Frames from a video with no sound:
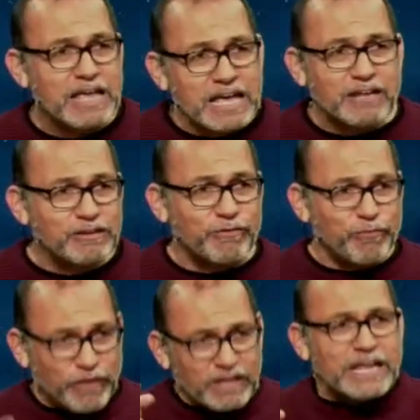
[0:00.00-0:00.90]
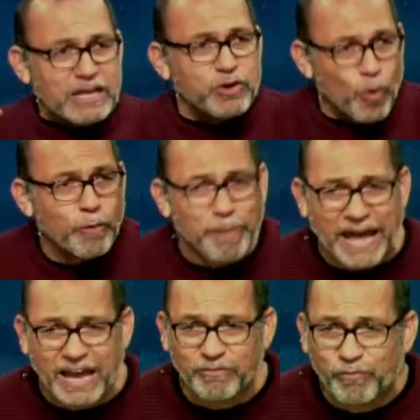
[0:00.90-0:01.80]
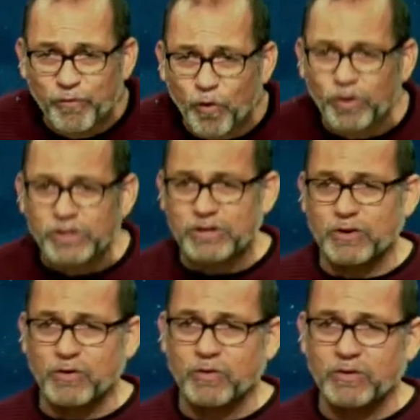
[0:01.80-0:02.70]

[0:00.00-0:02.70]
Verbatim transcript: into feeling your pain for you.